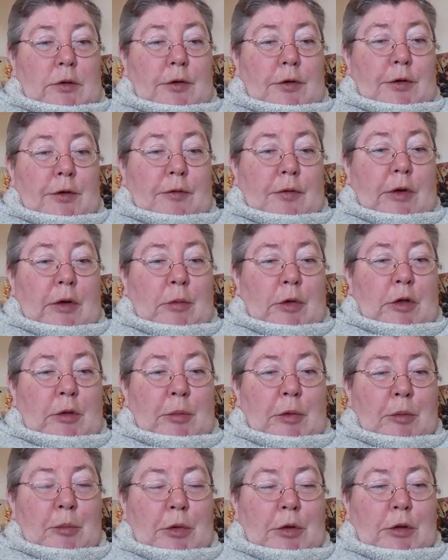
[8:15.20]
that a family
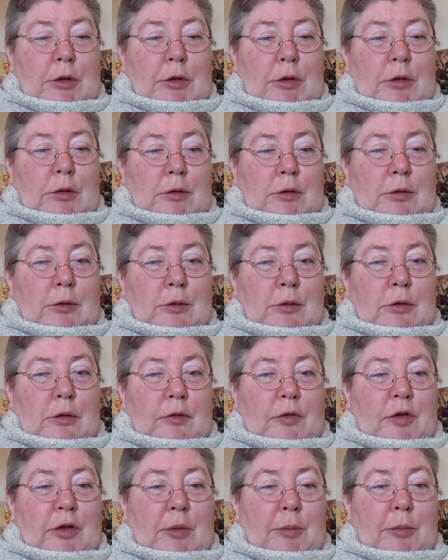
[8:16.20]
member could
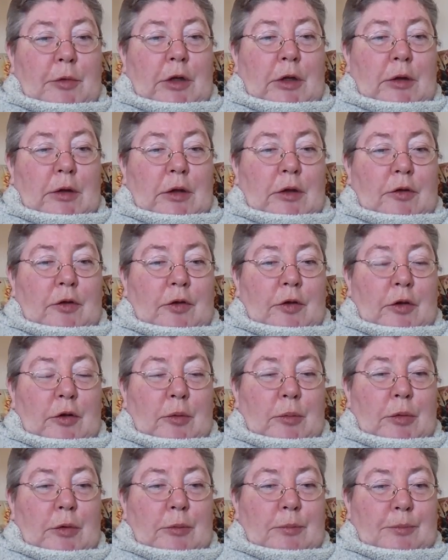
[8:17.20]
have slipped down that
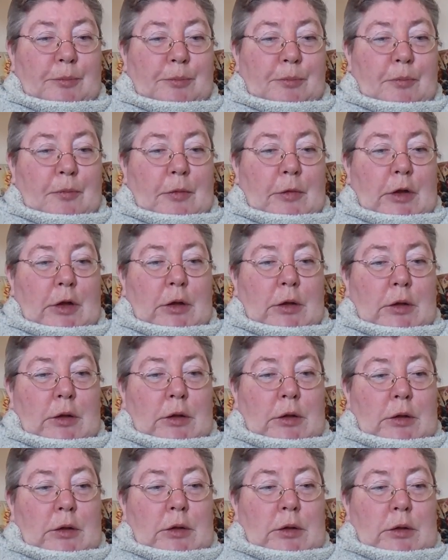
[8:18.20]
slope
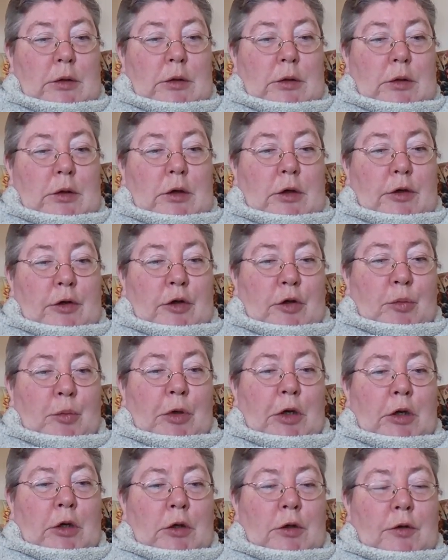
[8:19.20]

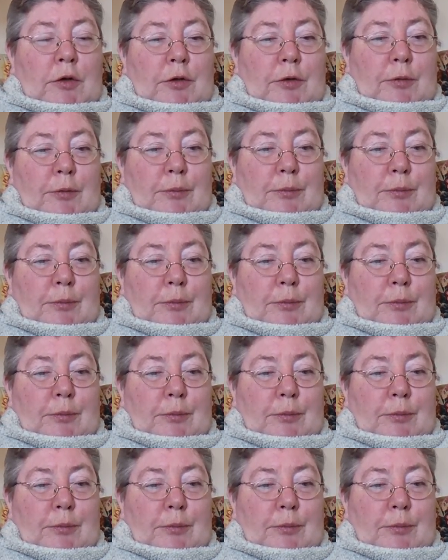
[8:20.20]
unremarked.